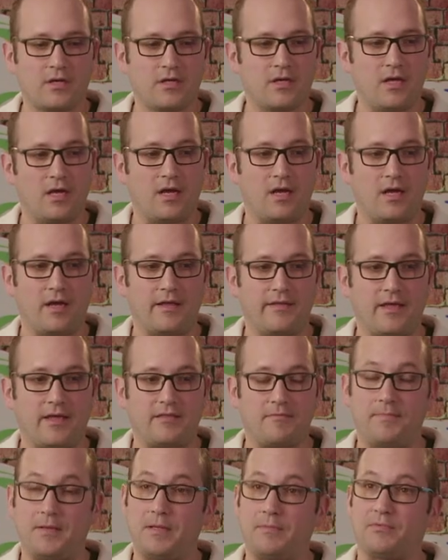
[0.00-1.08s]
uh, that the
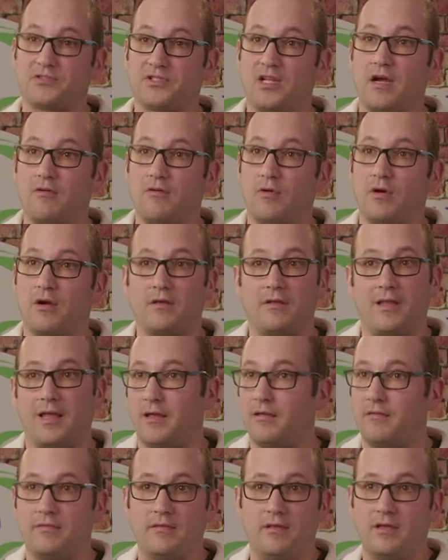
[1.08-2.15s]
people's ductwork, that
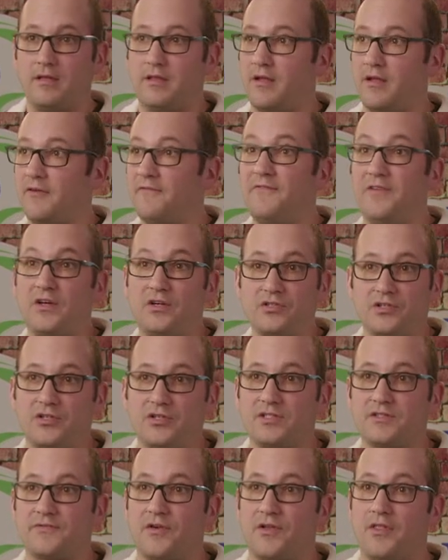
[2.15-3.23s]
their
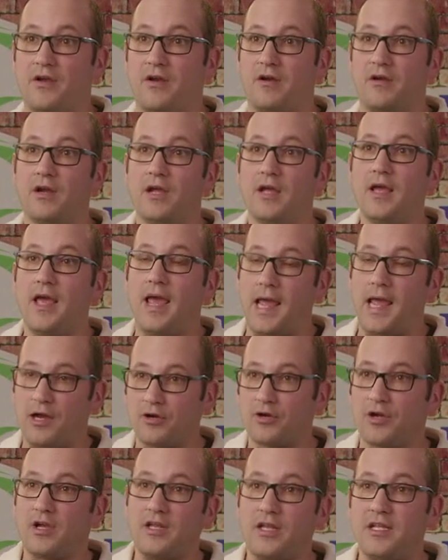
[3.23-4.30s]
filters for their air
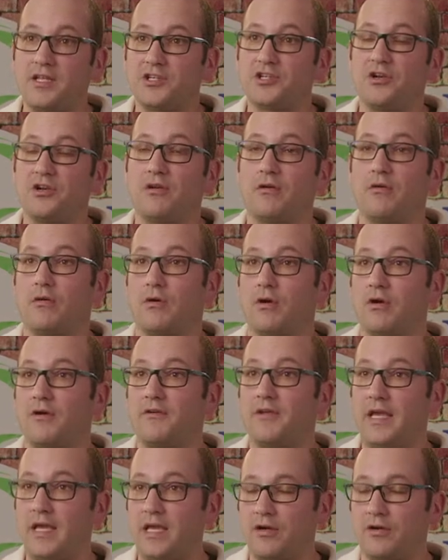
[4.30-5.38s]
conditioner or
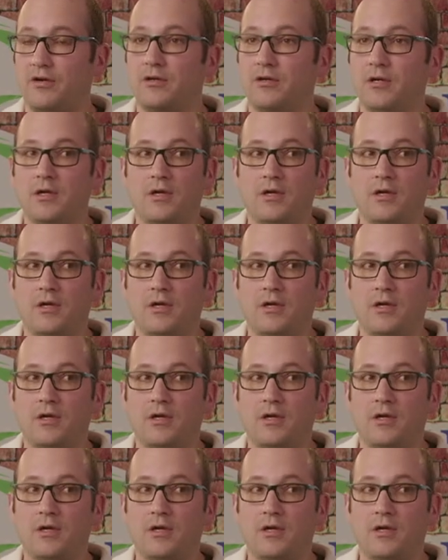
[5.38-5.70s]
heater,